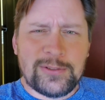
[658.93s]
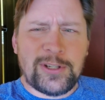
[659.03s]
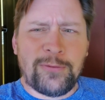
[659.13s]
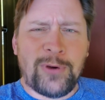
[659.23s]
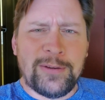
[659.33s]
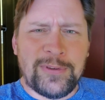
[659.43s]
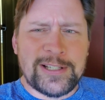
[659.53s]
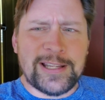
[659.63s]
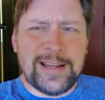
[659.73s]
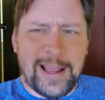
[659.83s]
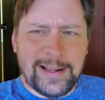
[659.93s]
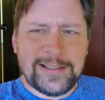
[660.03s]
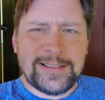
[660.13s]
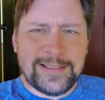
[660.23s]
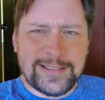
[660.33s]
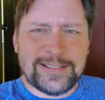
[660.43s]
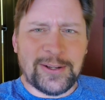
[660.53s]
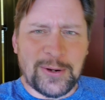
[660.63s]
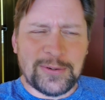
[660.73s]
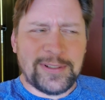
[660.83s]
tough way to finish the day.
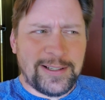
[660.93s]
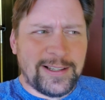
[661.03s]
So